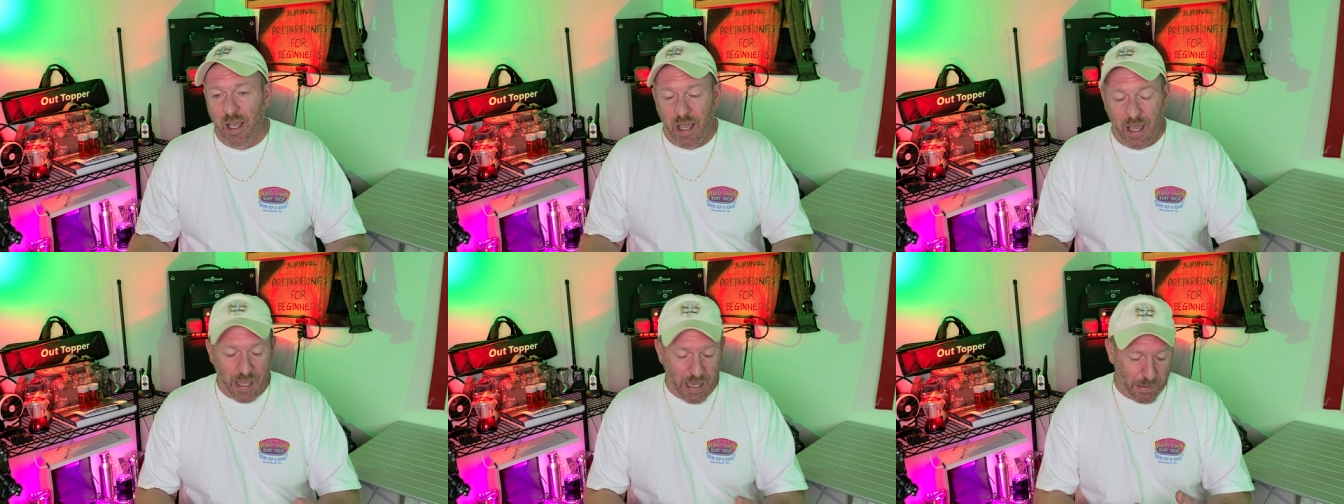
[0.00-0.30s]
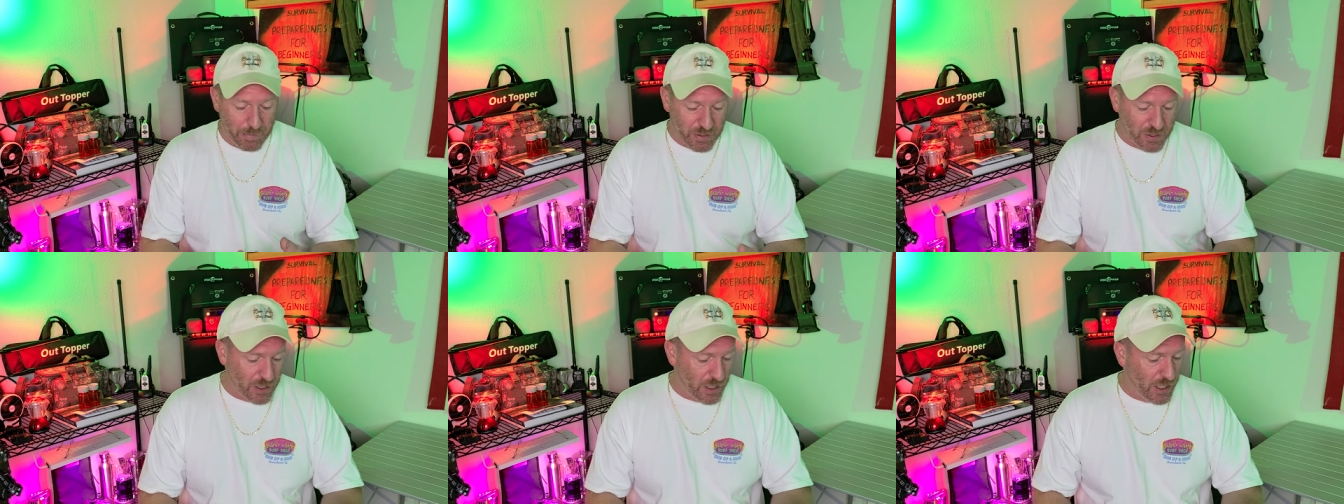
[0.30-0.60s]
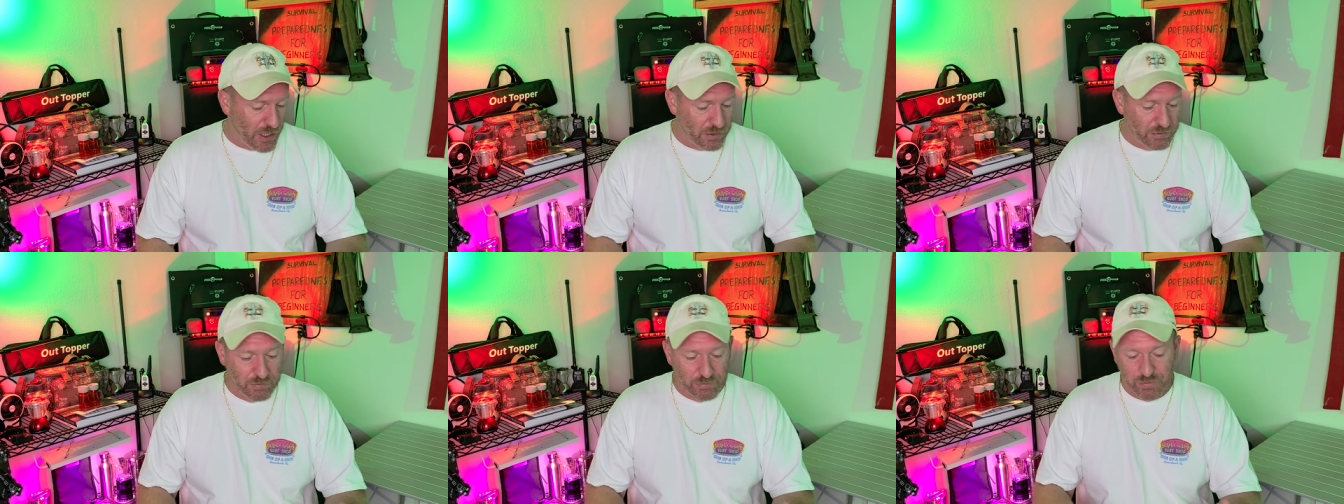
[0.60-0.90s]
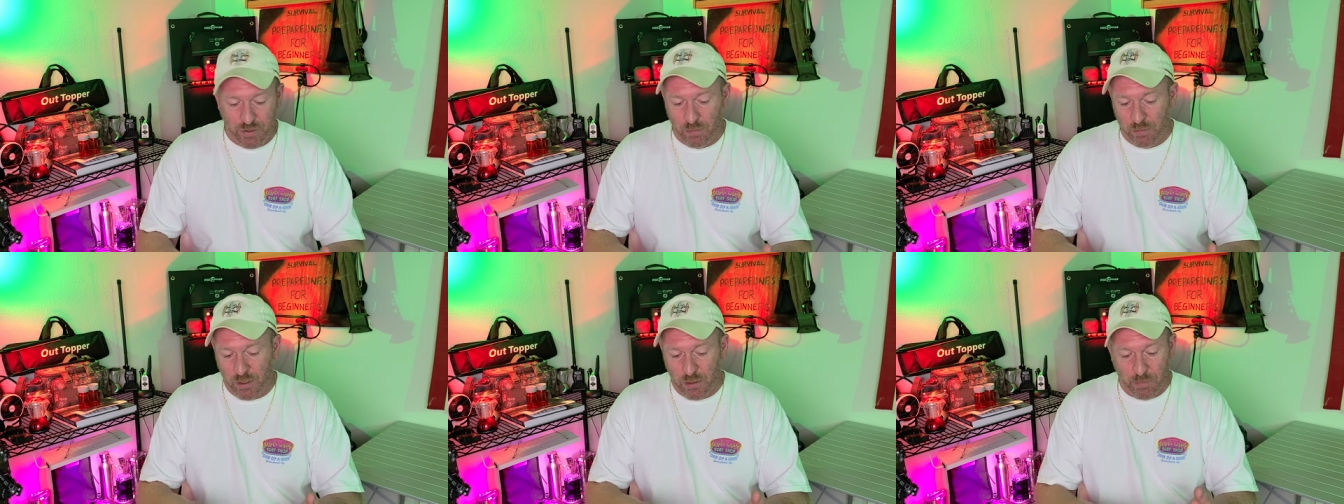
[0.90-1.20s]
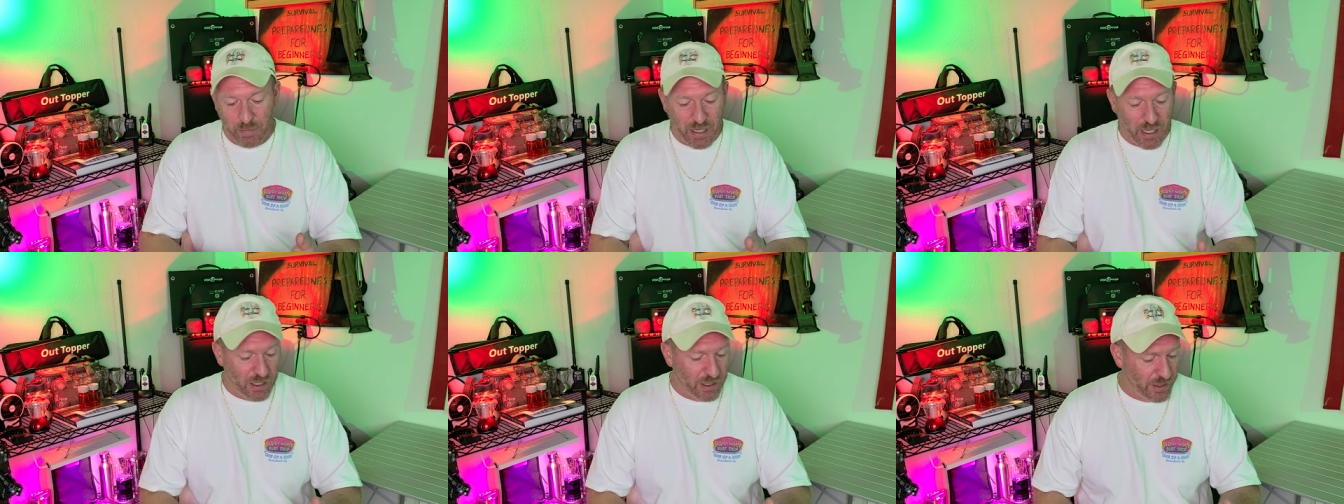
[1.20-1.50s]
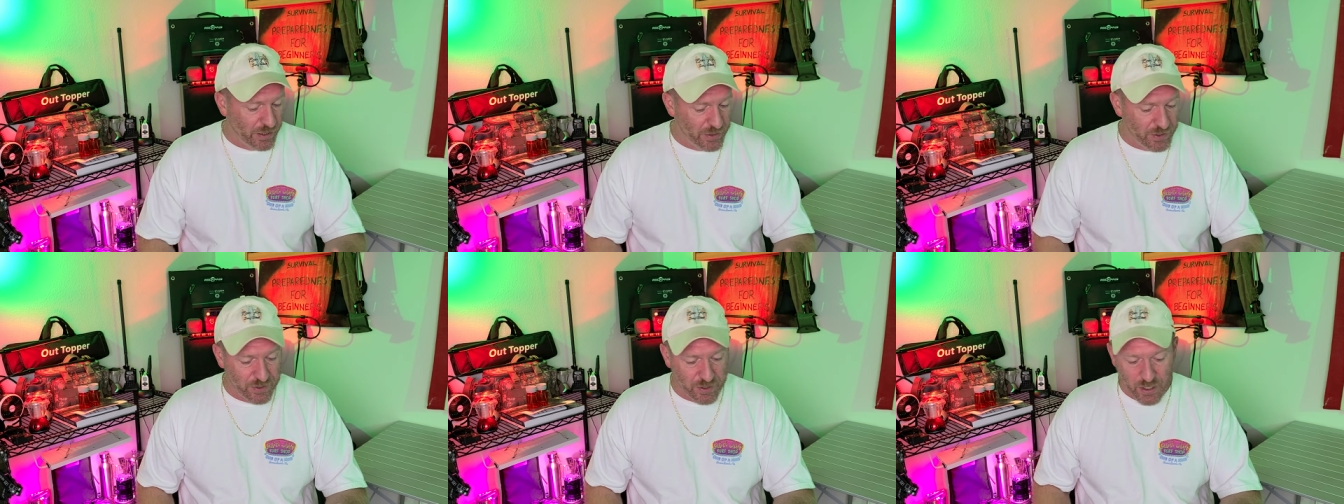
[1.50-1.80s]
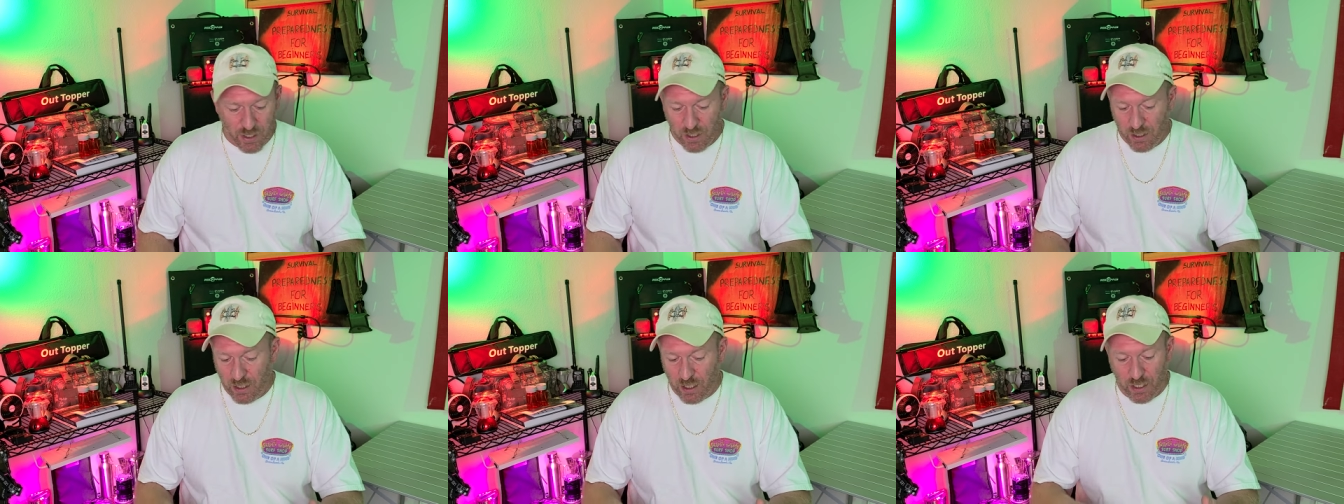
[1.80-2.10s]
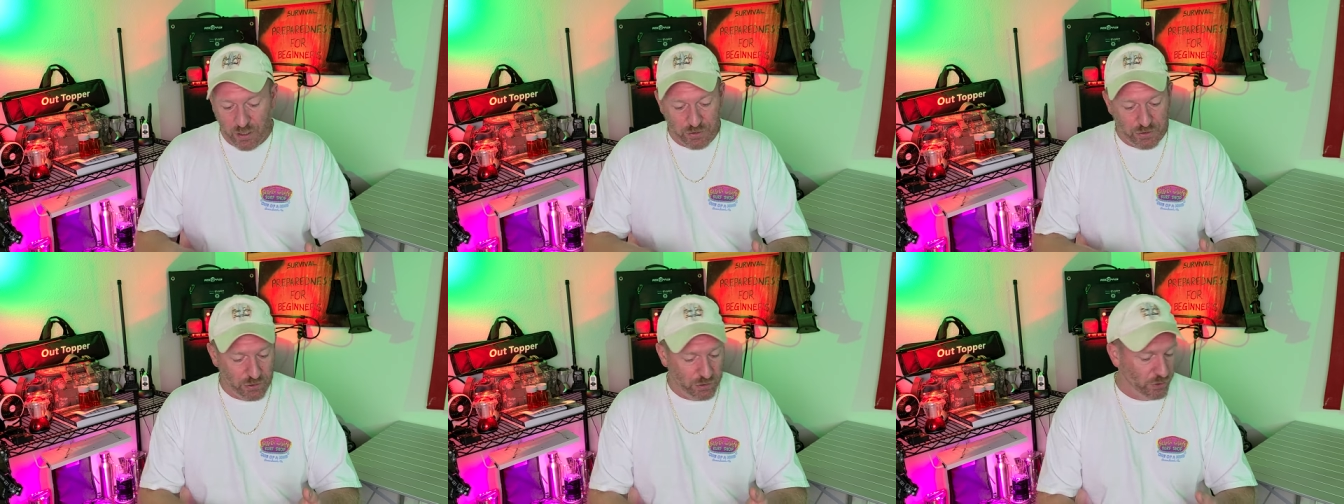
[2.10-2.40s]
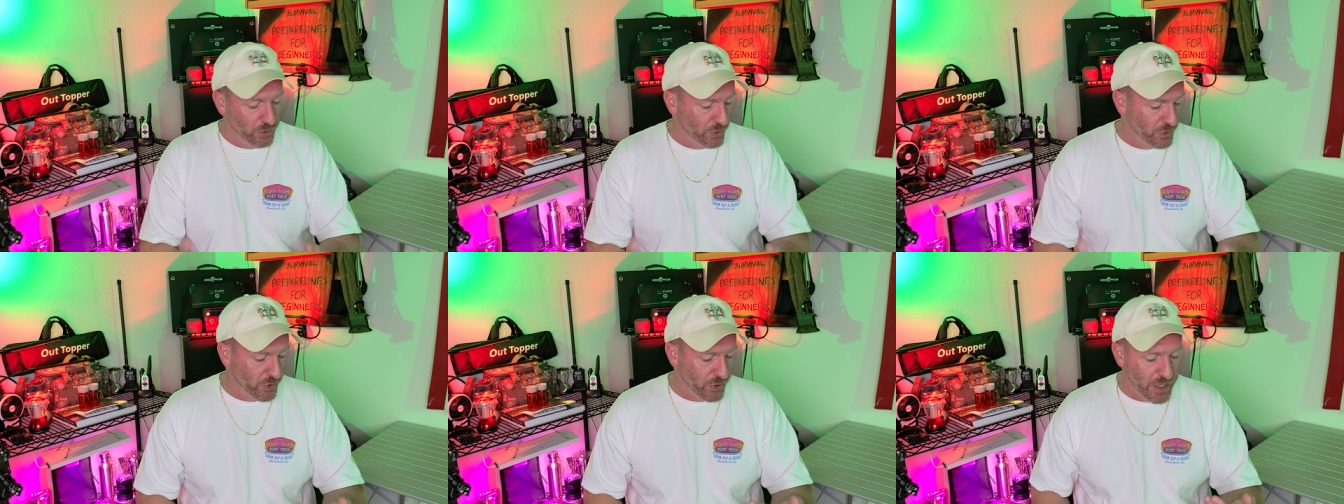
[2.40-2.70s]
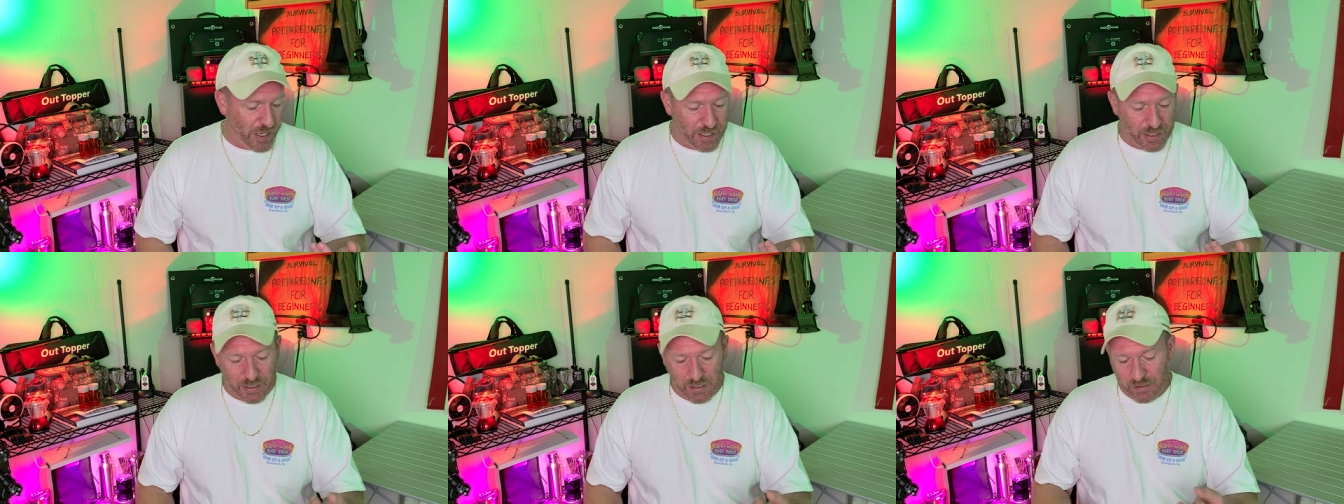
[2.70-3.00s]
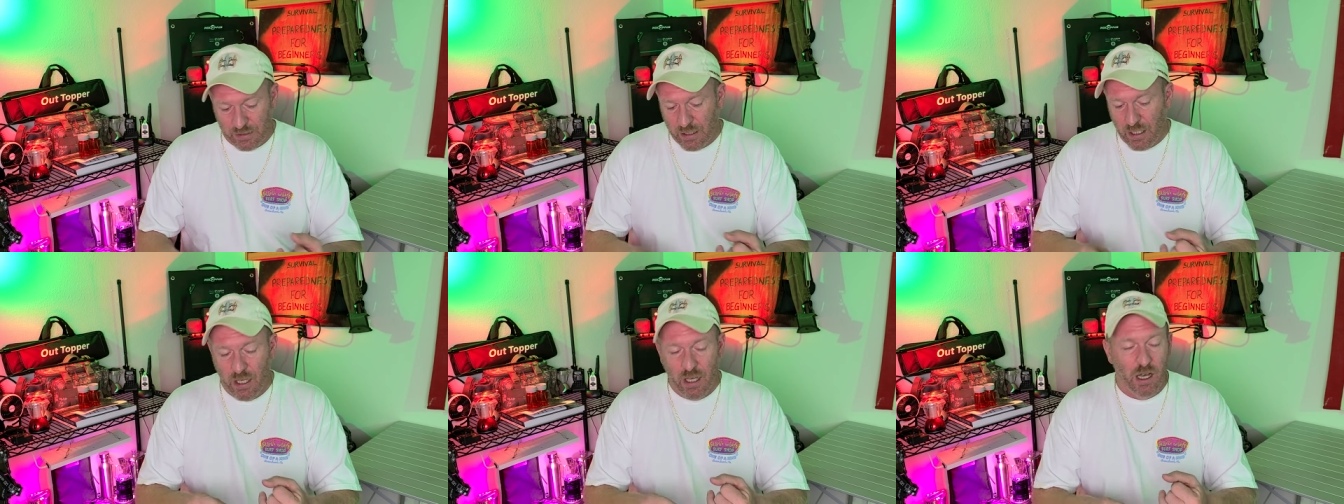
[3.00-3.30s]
Amazon, from Cabela's, uh, Duluth Trading.